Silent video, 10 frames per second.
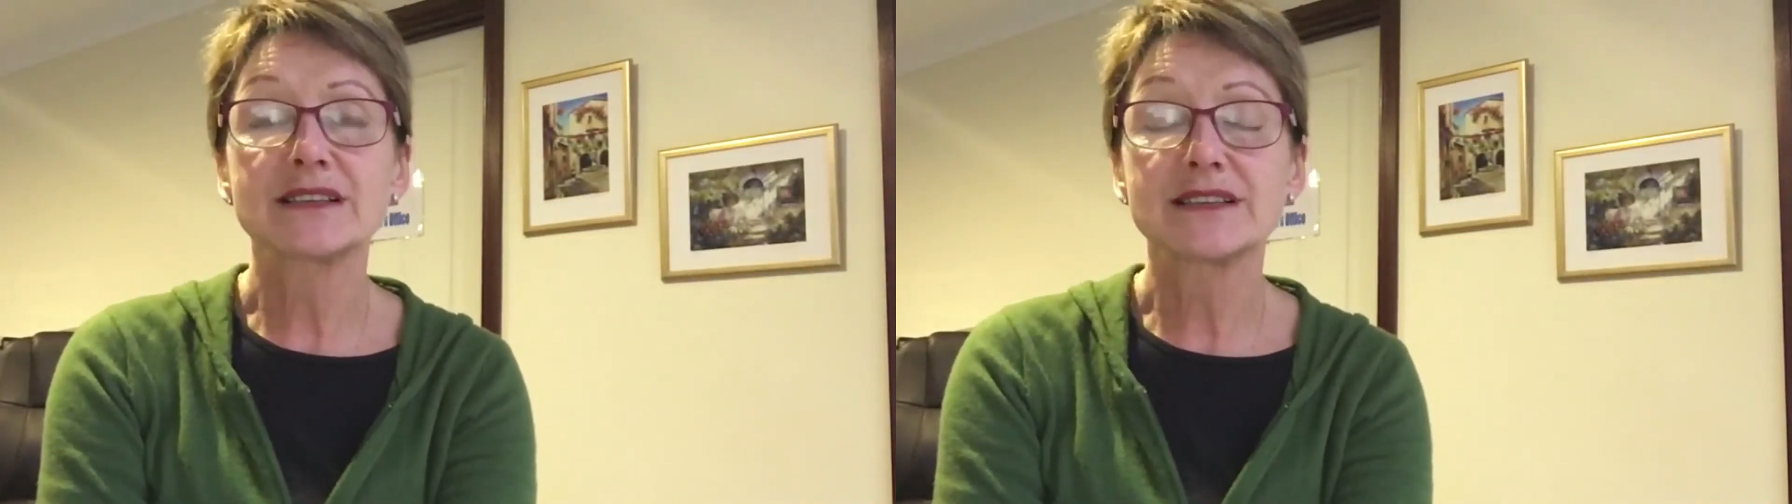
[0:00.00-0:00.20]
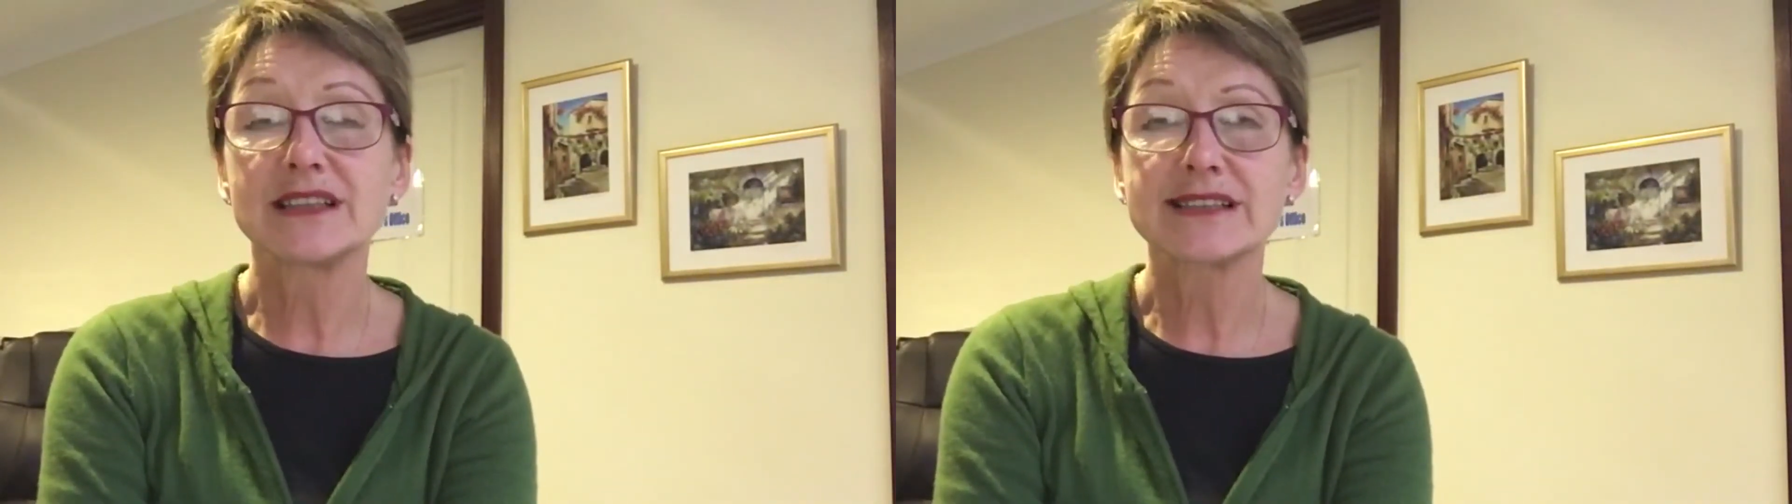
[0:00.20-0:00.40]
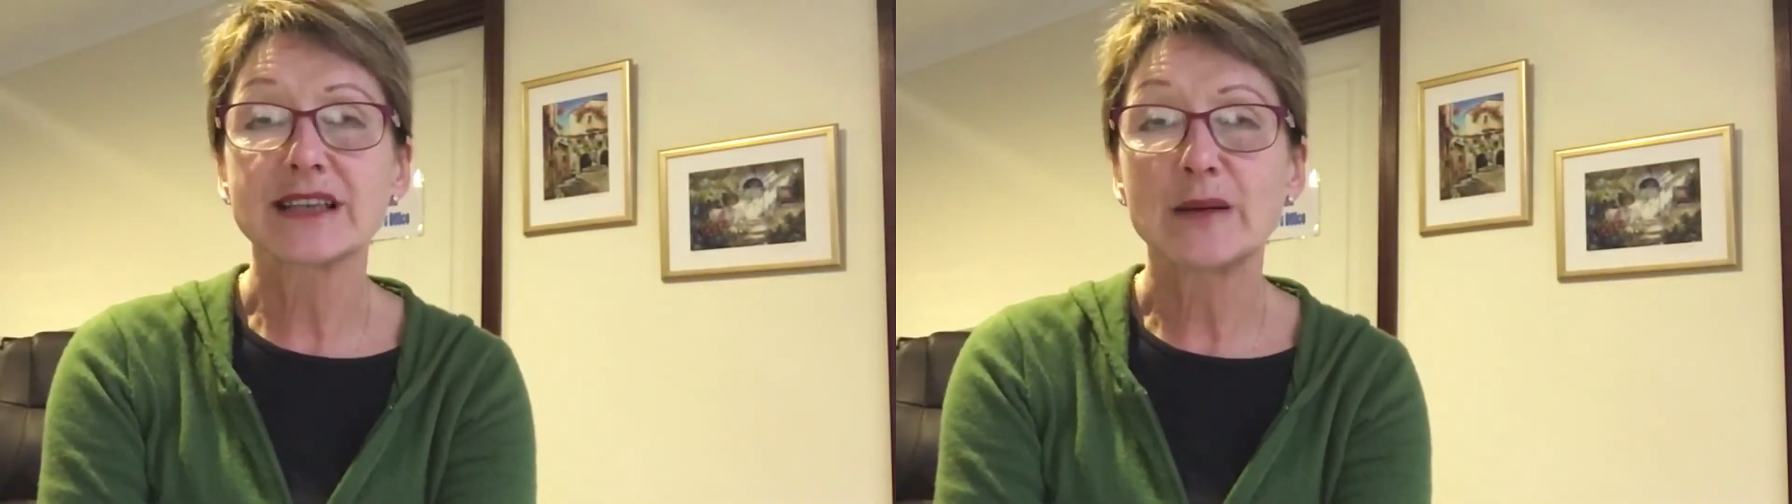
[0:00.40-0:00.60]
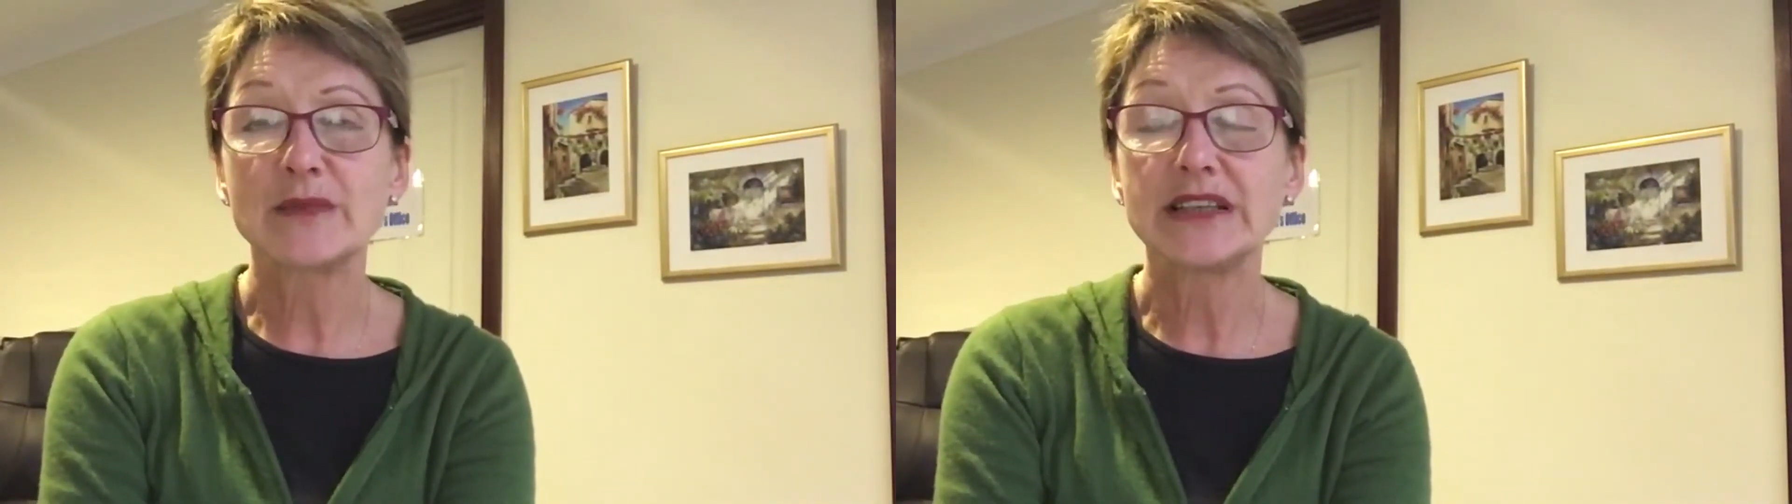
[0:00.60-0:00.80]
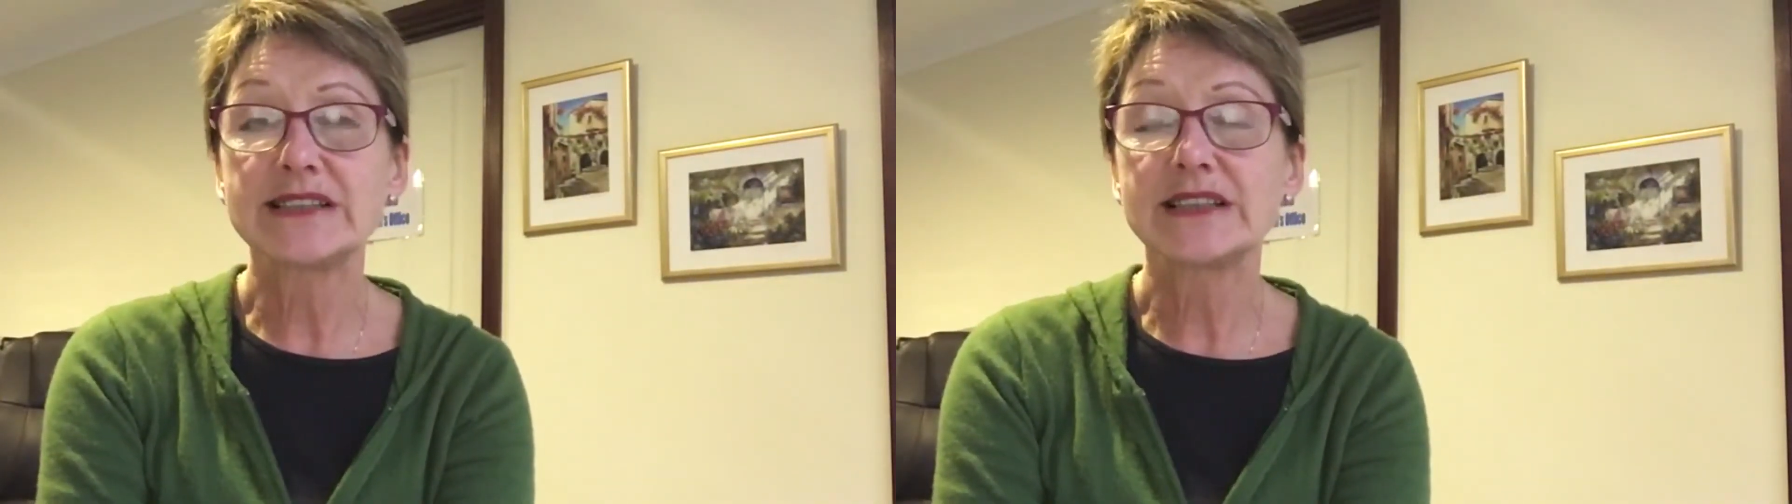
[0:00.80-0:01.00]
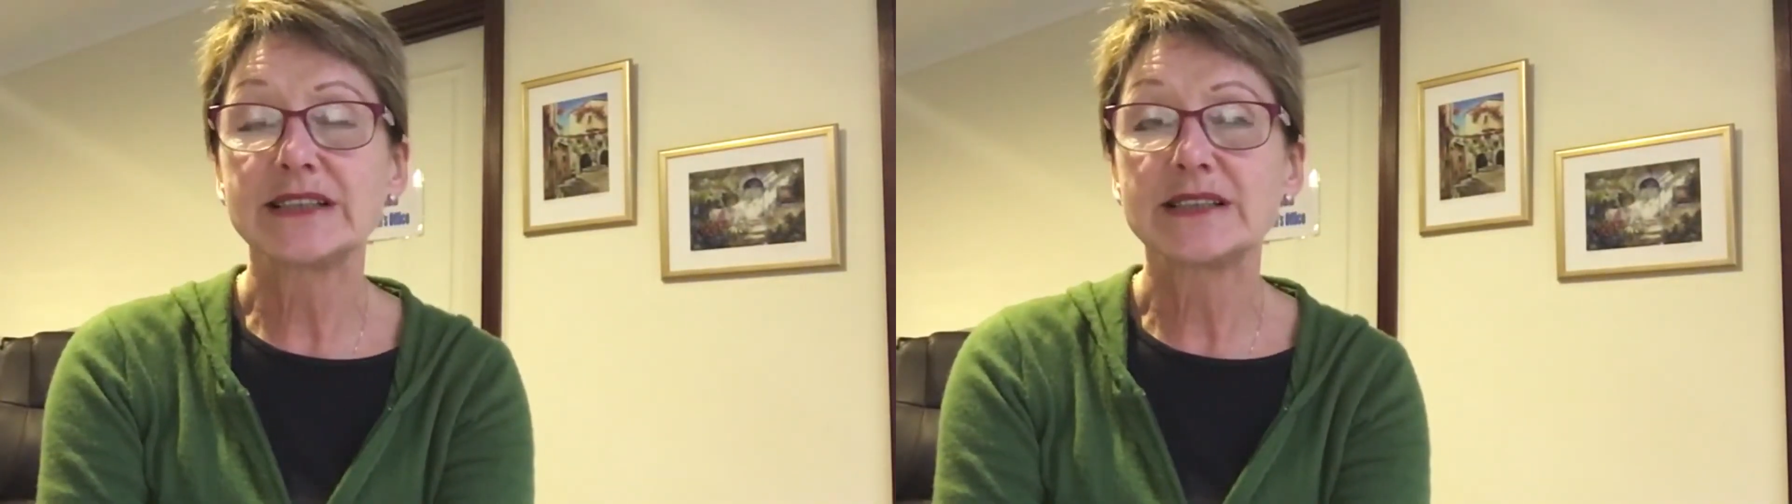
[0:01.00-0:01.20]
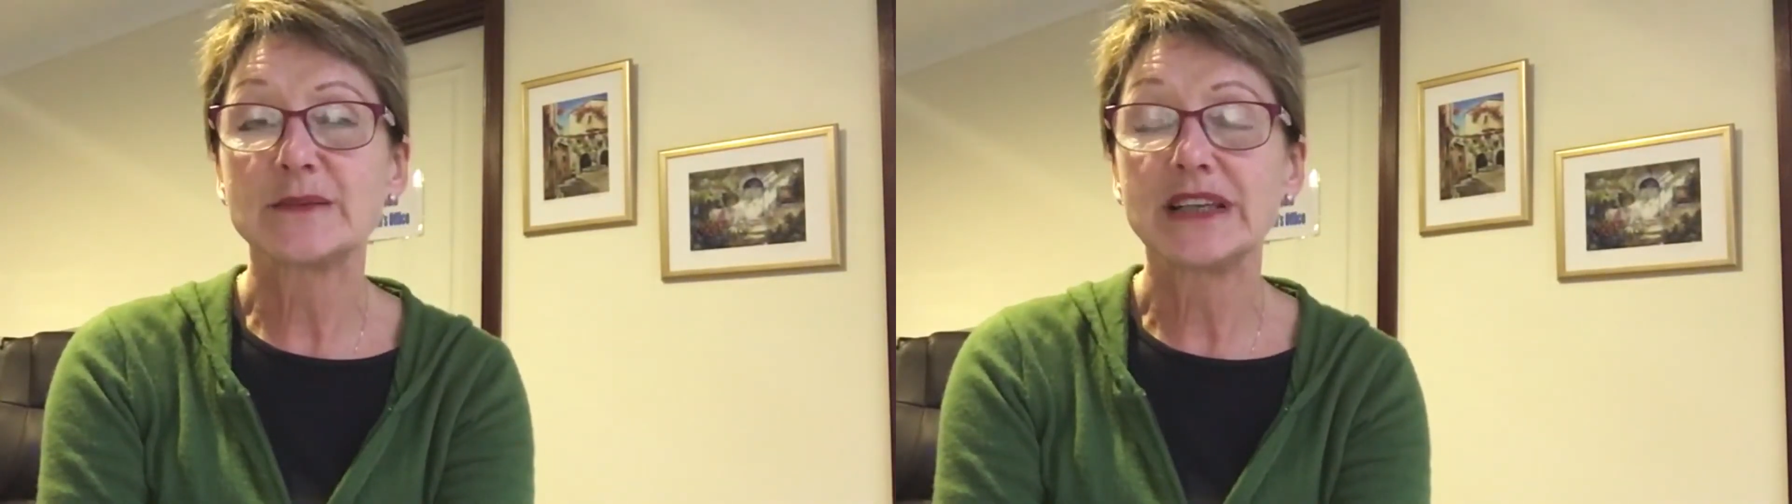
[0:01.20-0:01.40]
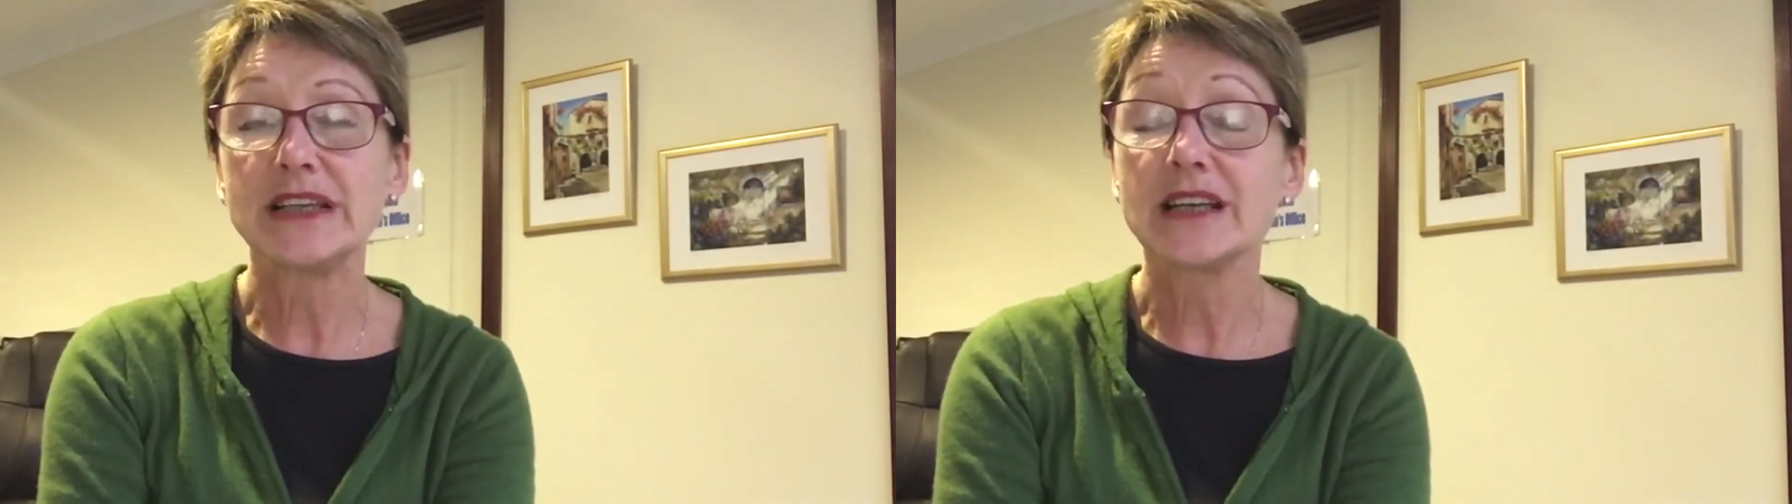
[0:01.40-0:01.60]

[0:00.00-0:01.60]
that's come easily to me,